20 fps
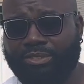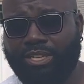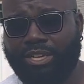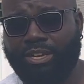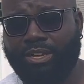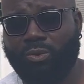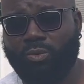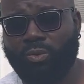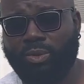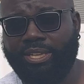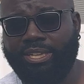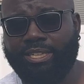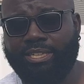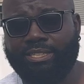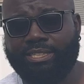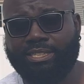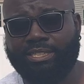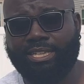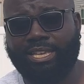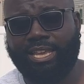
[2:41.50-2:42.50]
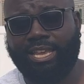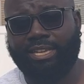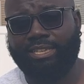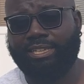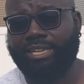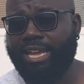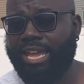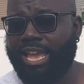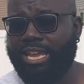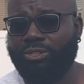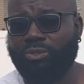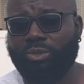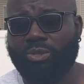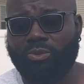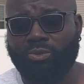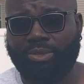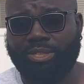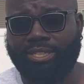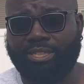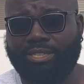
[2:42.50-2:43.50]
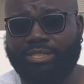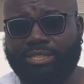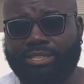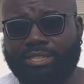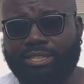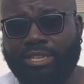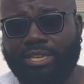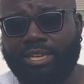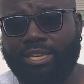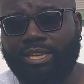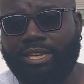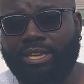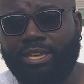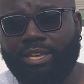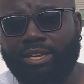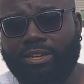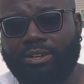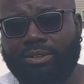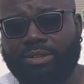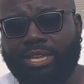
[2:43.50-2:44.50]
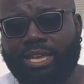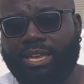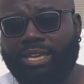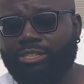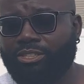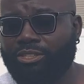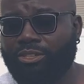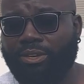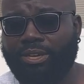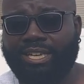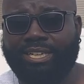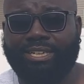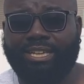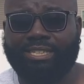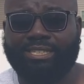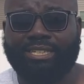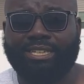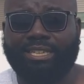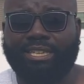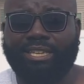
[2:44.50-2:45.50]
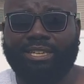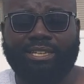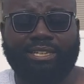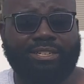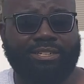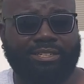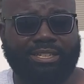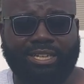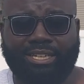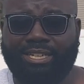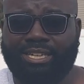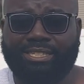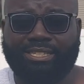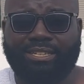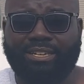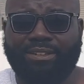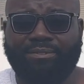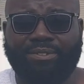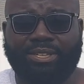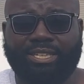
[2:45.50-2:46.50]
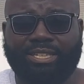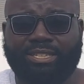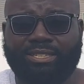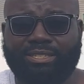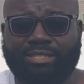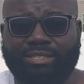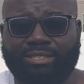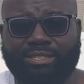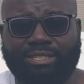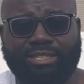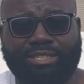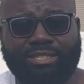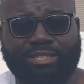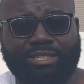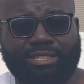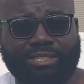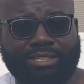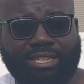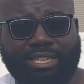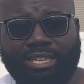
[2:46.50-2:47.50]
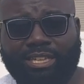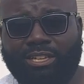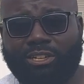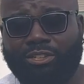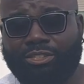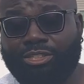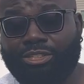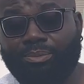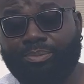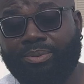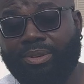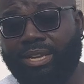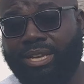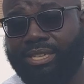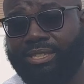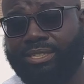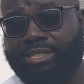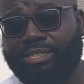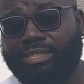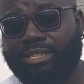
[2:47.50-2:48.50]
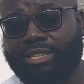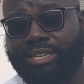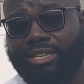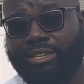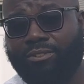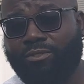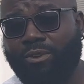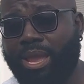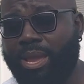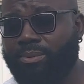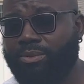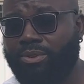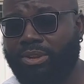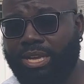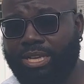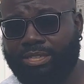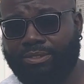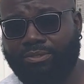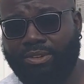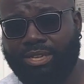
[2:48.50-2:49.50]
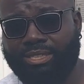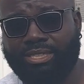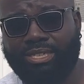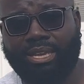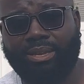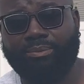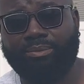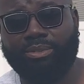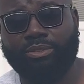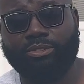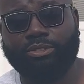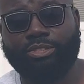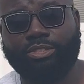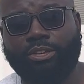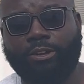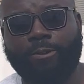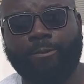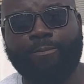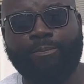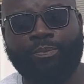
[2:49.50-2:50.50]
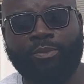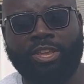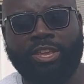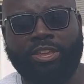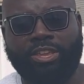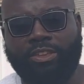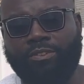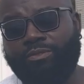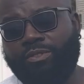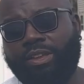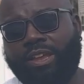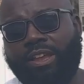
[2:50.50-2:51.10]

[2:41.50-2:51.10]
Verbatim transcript: uh, weeds and the annual weeds okay so it doesn't kill it doesn't even kill or suppress crabgrass for example so if you